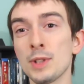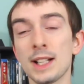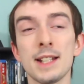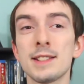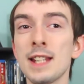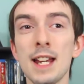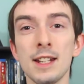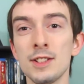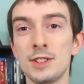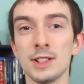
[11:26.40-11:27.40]
which, like I said,
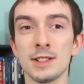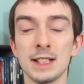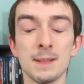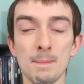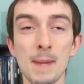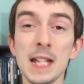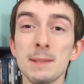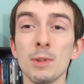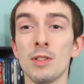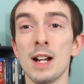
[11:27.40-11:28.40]
is just, it's
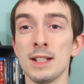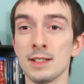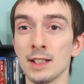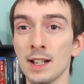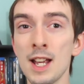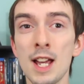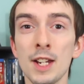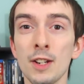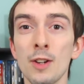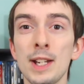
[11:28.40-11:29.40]
mesmerizing.
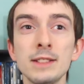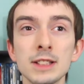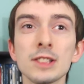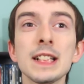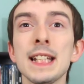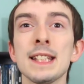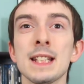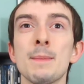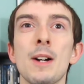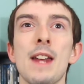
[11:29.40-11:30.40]
You know, he literally is
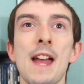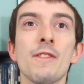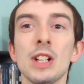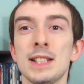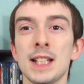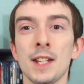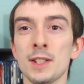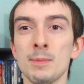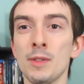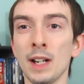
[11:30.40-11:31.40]
in about every scene of
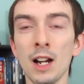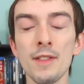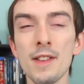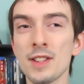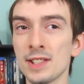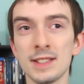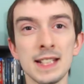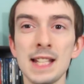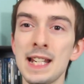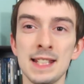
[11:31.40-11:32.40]
this movie. I don't think there's a
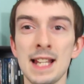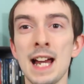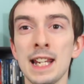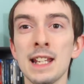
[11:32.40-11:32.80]
scene that he's not